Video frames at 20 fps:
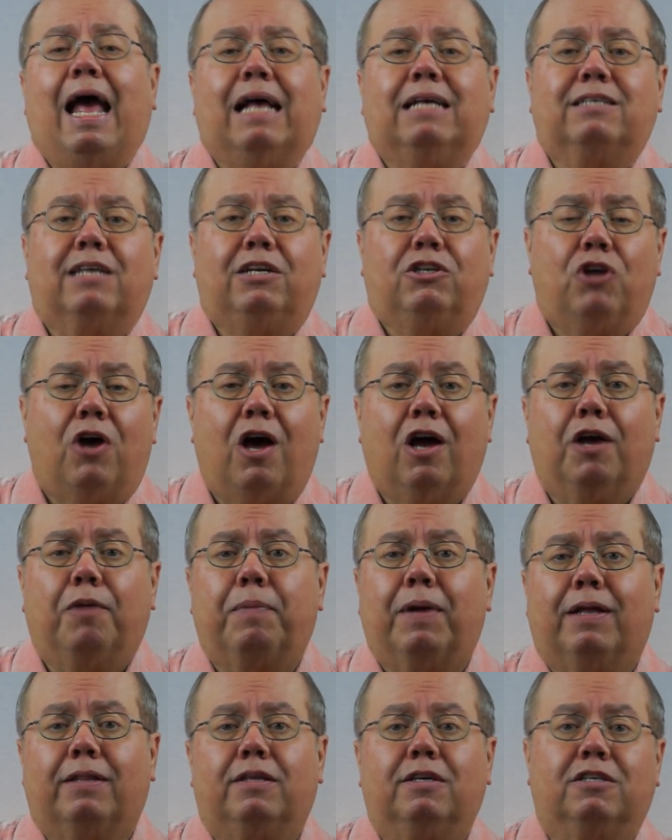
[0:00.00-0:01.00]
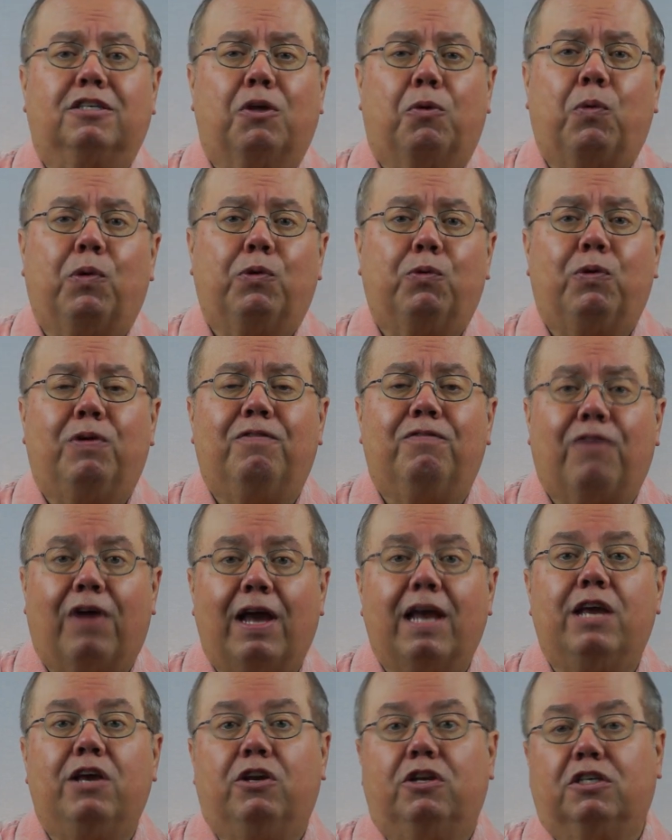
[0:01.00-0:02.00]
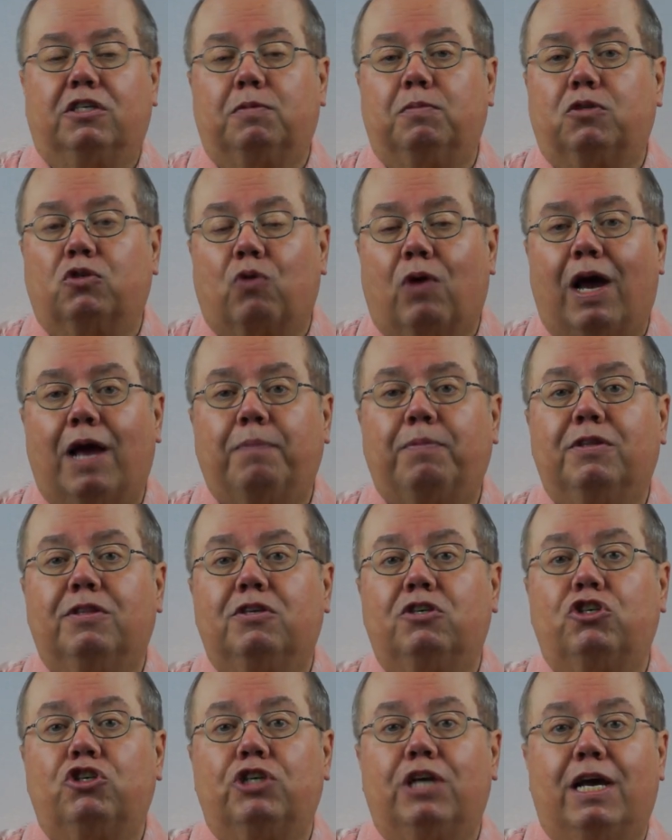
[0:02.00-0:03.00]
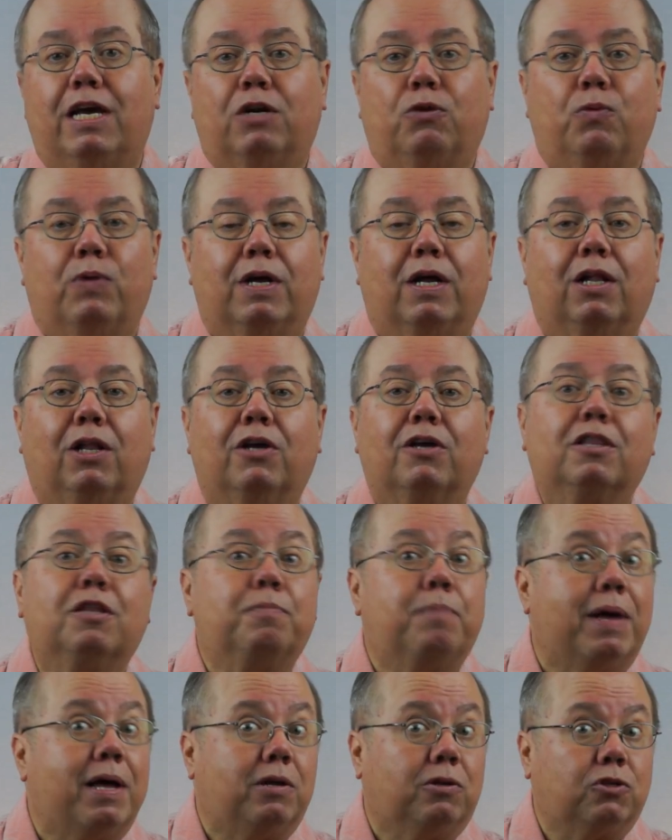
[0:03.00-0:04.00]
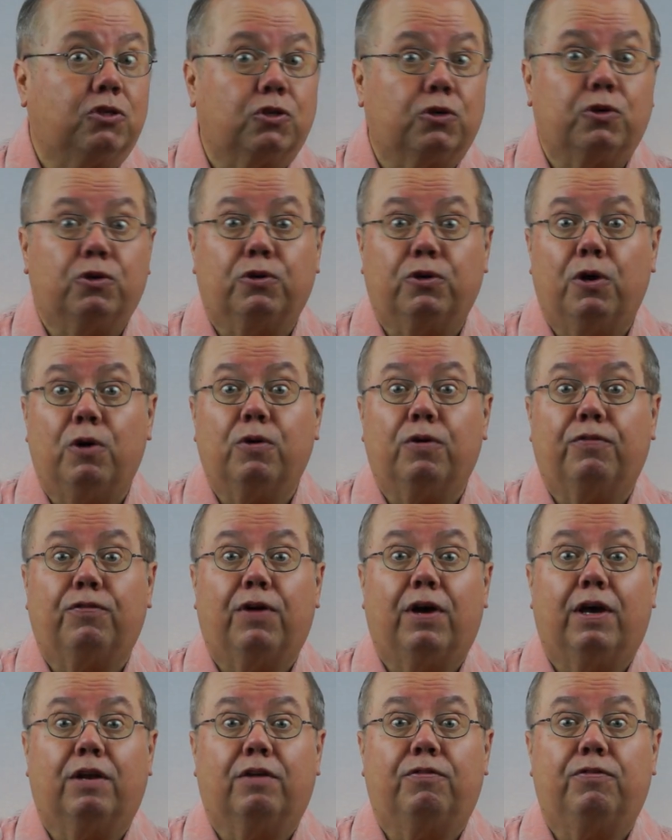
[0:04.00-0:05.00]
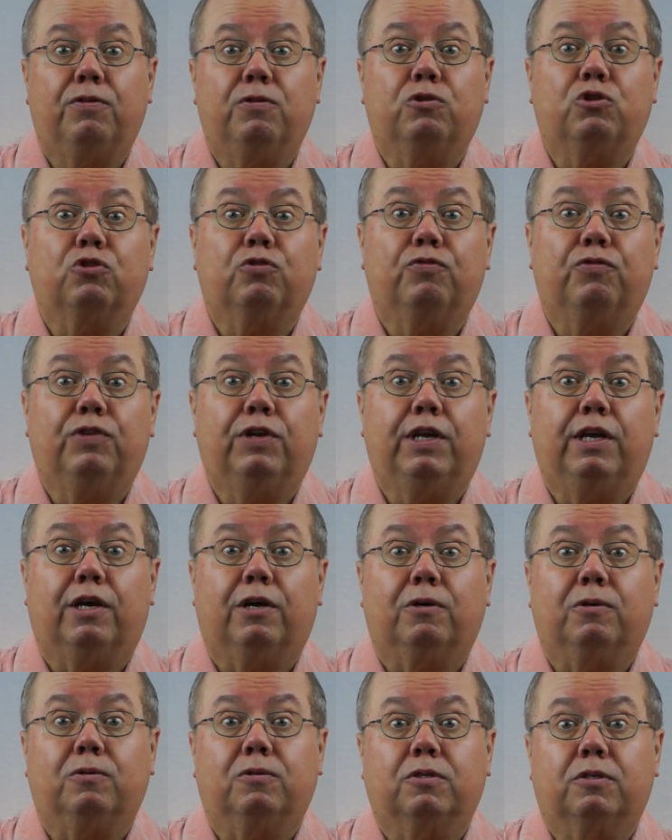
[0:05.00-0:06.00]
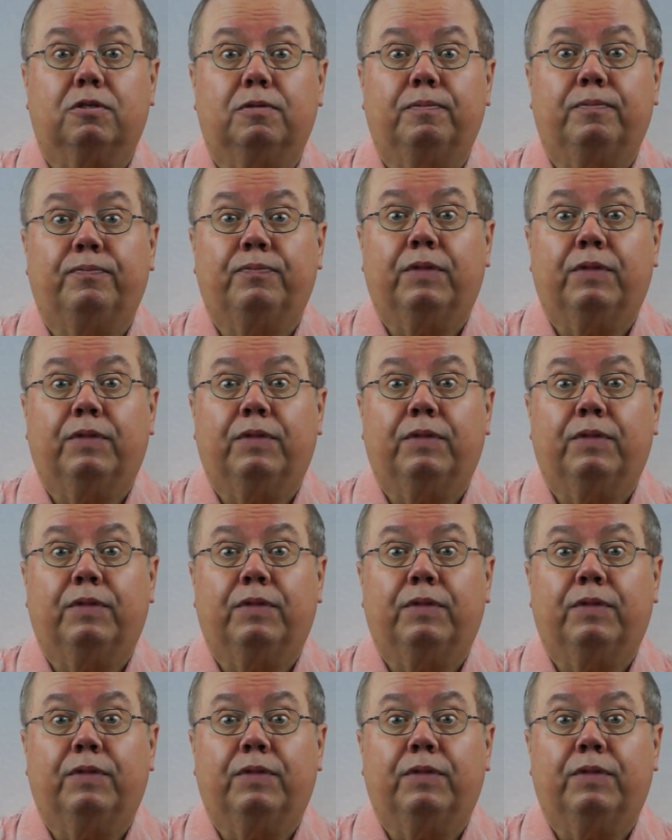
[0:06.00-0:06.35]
As I talk about this, I want to invite you to subscribe to this channel and click the bell so you're notified of future videos.